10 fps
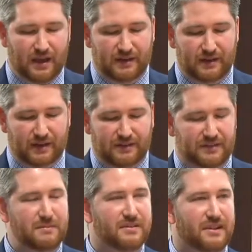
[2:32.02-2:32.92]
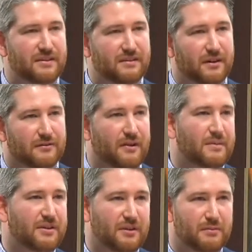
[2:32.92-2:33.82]
And it seems that,
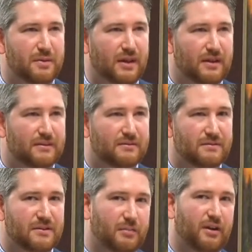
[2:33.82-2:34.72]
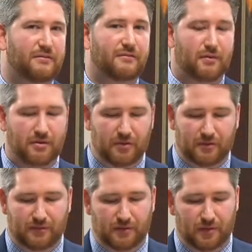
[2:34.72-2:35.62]
families are being spread
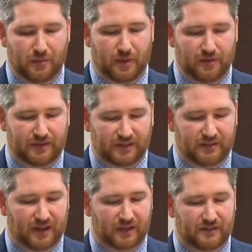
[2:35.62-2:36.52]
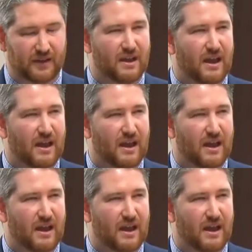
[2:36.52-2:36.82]
further and further apart these days.